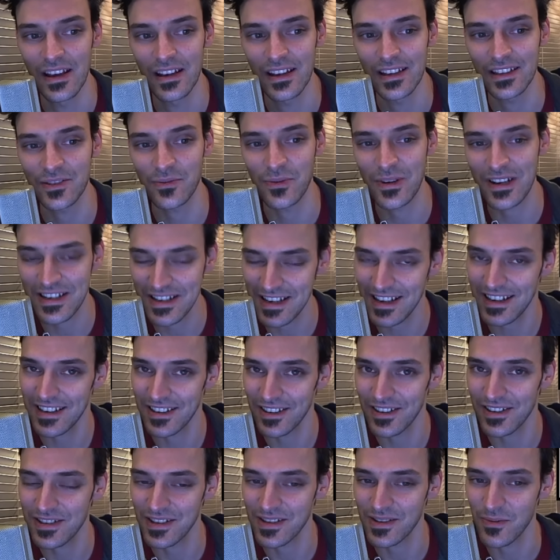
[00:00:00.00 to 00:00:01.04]
It's
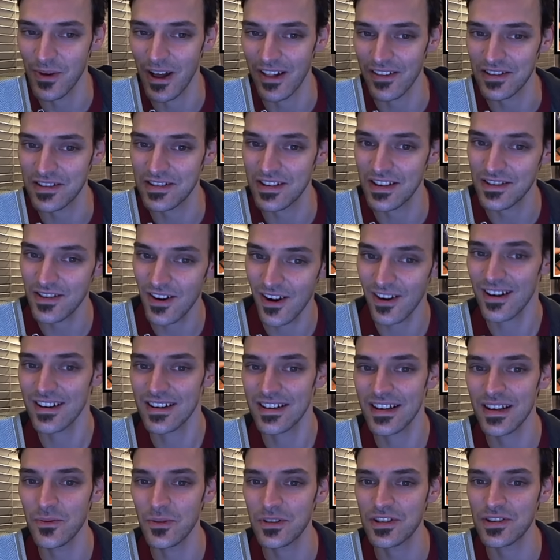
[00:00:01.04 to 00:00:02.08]
ridiculous as well as
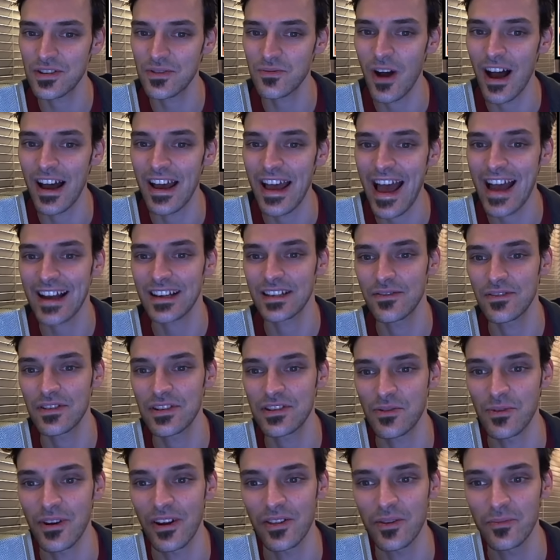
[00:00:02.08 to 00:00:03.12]
disheartening, which is why
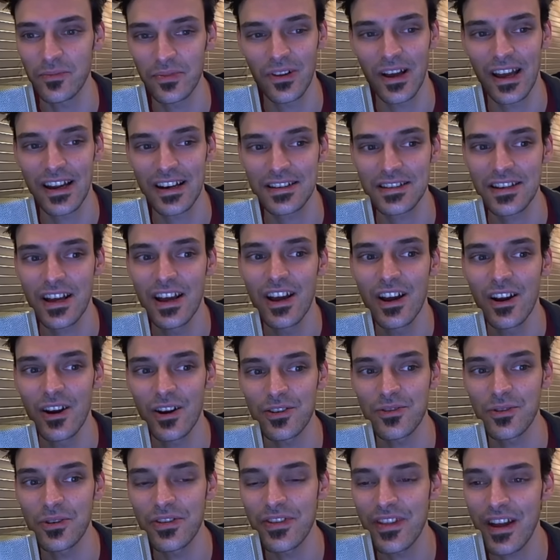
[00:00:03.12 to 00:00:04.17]
activists around the planet are
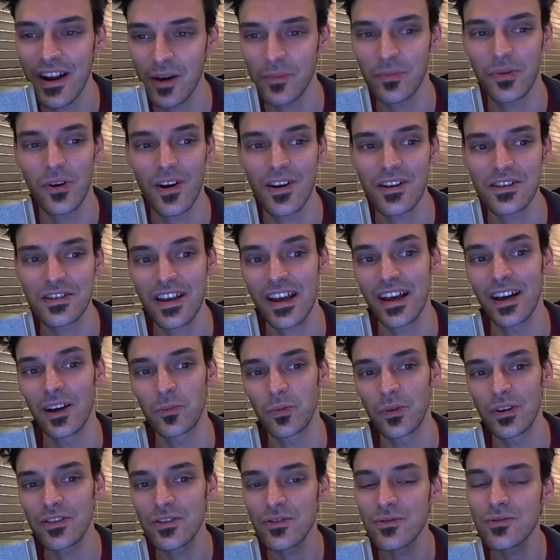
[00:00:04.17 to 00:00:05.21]
doing their part to help
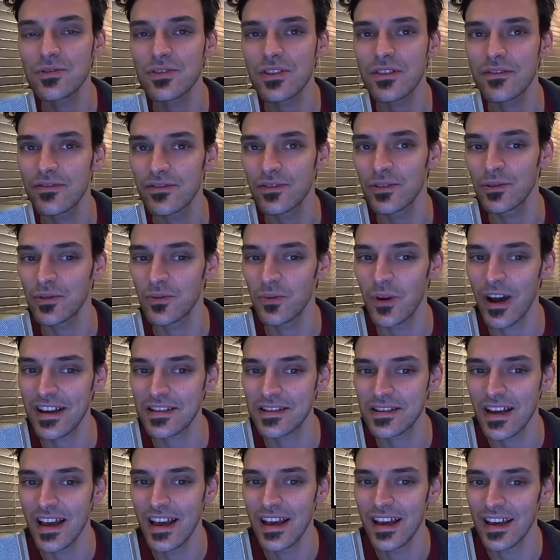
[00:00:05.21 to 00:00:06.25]
reduce food
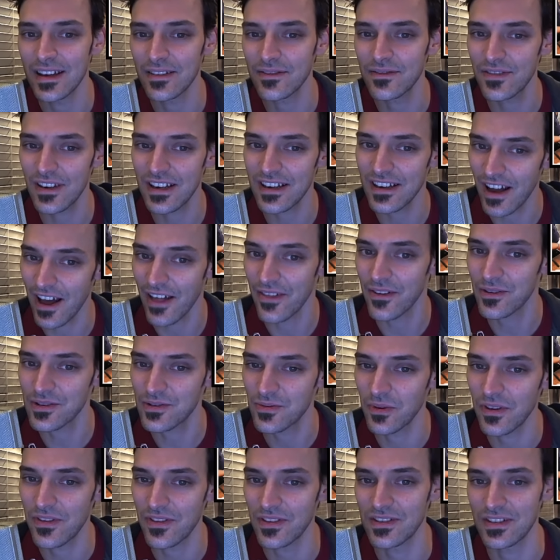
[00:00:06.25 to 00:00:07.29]
waste and feed others
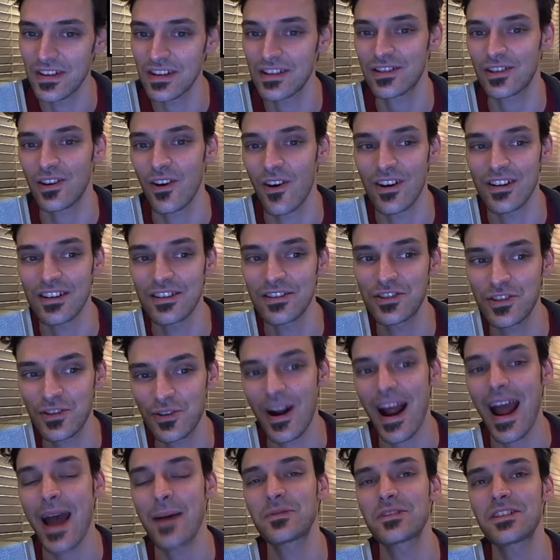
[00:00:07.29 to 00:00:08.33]
with the discarded
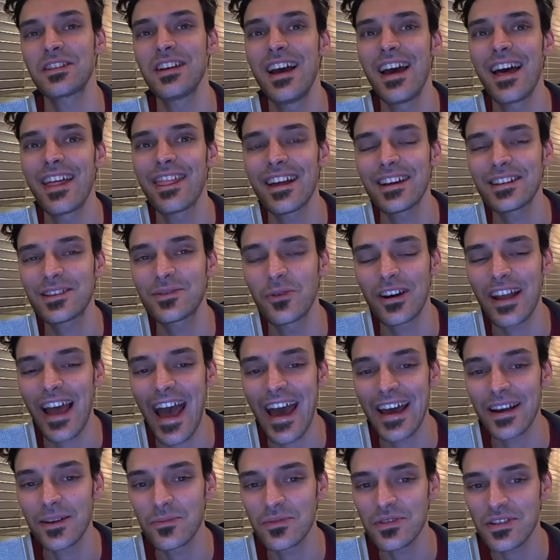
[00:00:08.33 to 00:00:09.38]
scraps. That's what
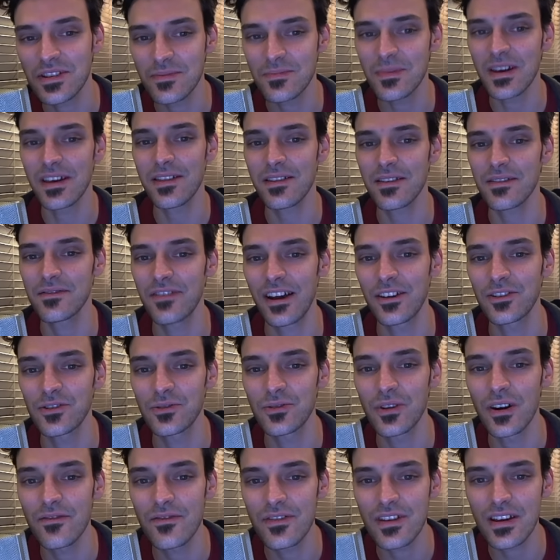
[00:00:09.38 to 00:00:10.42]
Adam Smith,
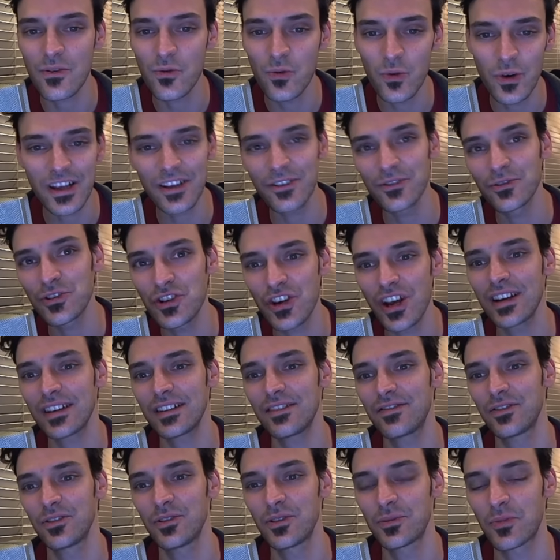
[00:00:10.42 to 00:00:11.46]
founder of the Real Junk
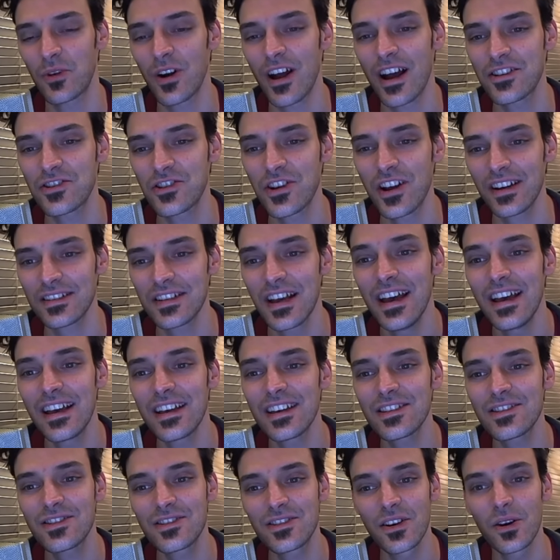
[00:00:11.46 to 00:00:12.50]
Food Project,
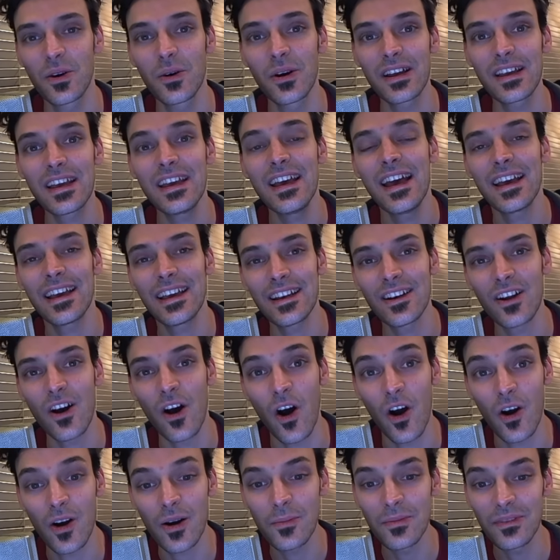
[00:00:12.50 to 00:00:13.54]
is doing in
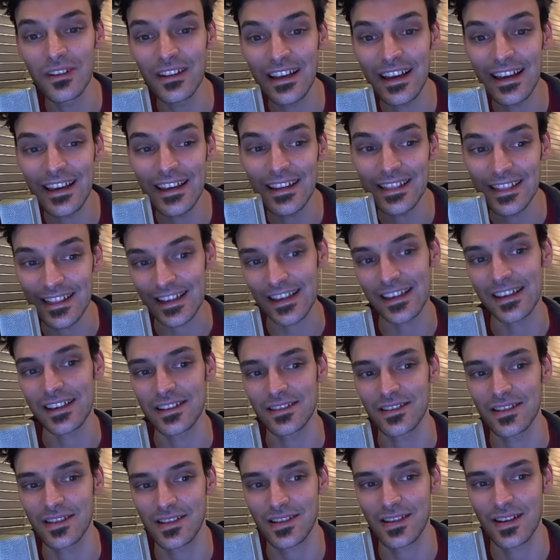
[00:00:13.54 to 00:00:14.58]
Armley,
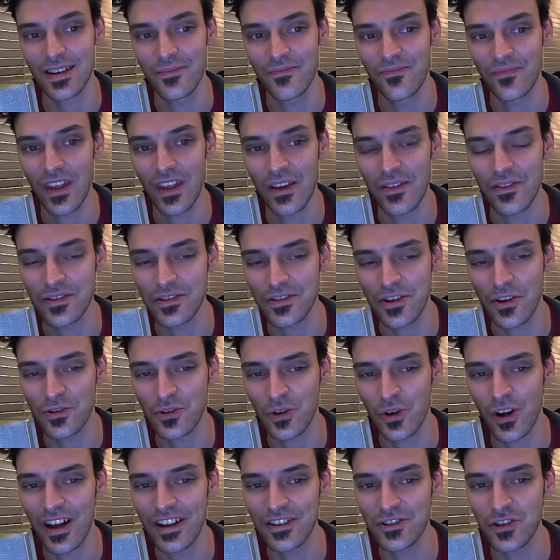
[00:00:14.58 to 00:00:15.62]
Leeds. The
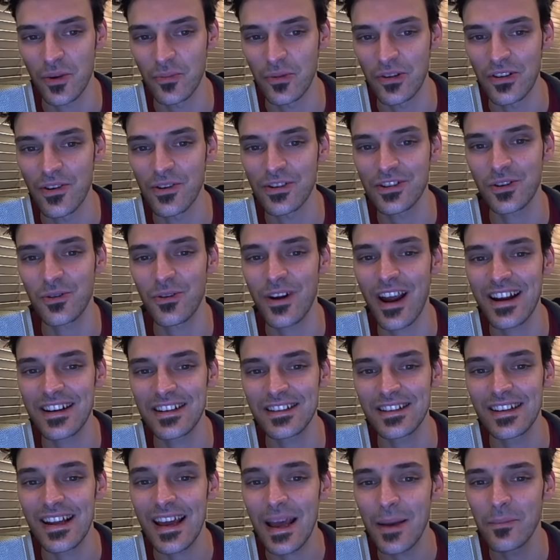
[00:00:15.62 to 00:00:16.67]
social entrepreneurs
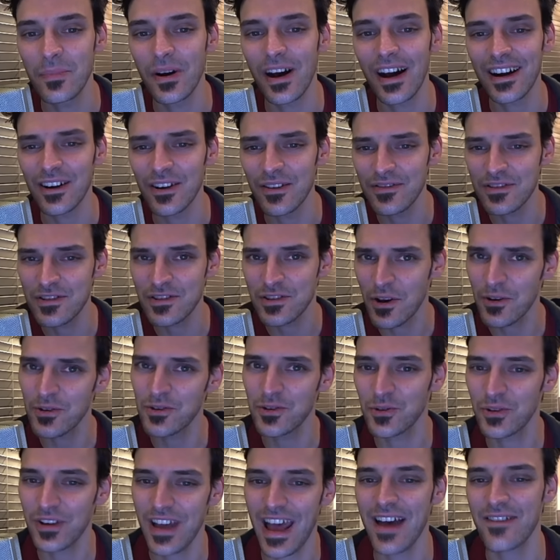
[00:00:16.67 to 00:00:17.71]
created an empire of
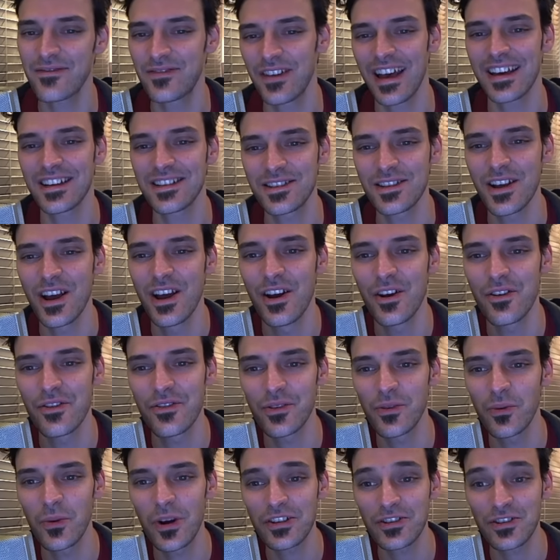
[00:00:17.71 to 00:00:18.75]
social cafes
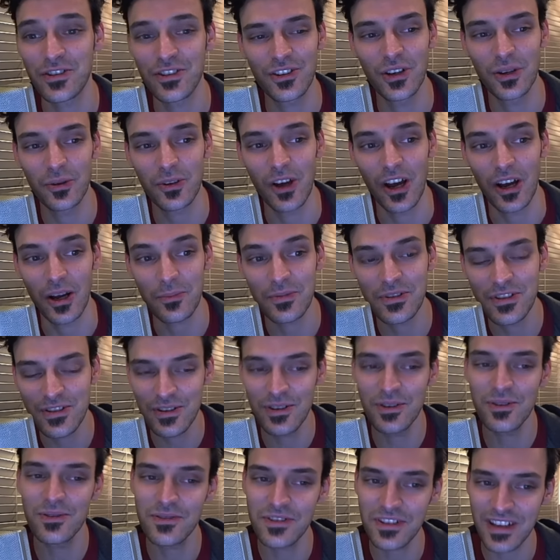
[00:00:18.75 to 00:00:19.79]
through which to cook up
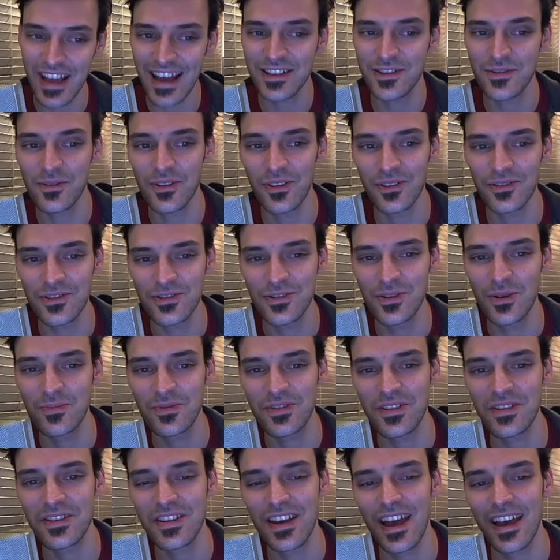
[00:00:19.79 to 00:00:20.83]
stews, casseroles,
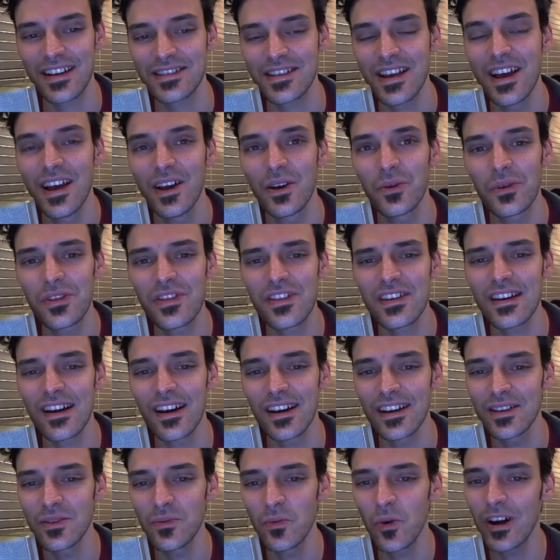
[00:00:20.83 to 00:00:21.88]
soups, and cakes with the
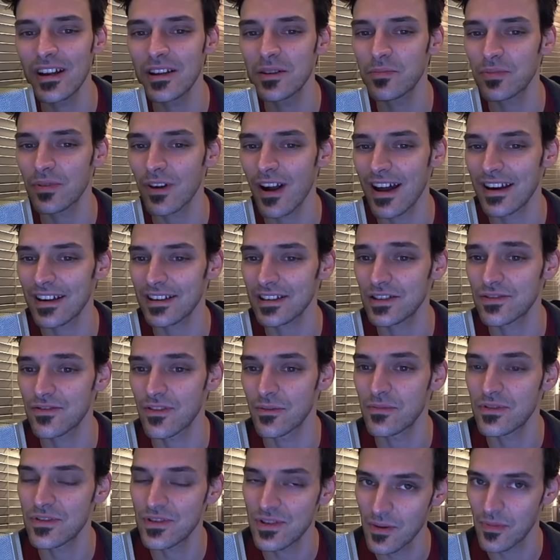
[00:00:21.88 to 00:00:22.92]
unwanted products
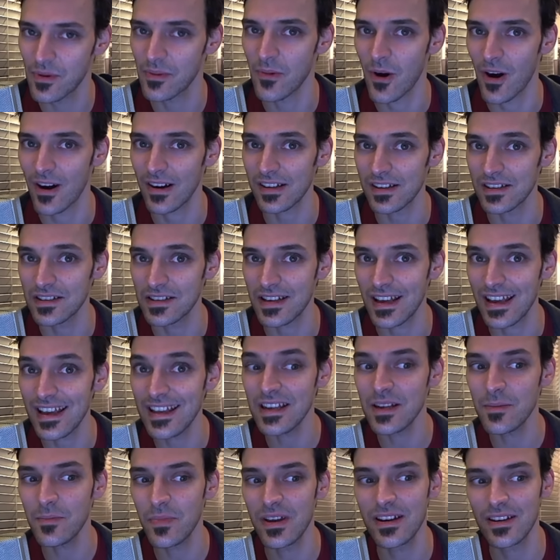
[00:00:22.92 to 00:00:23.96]
from supermarkets,
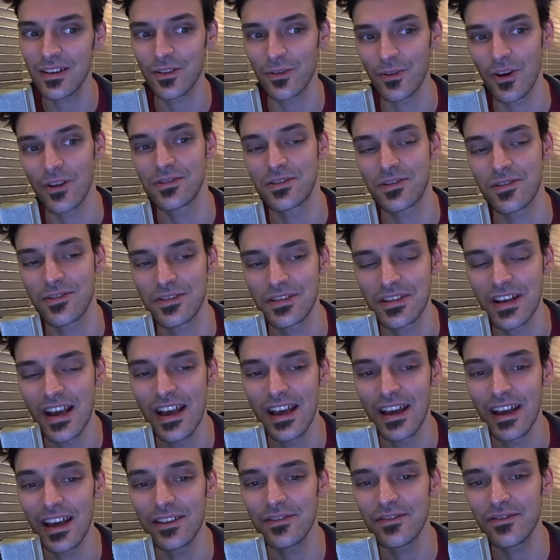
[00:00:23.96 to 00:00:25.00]
independent grocers,
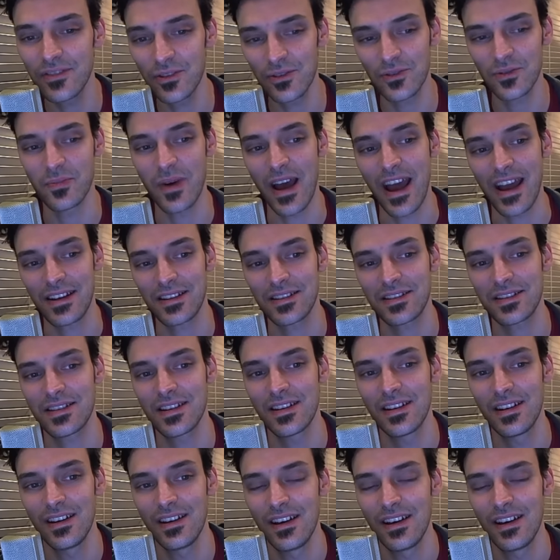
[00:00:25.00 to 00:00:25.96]
and food banks.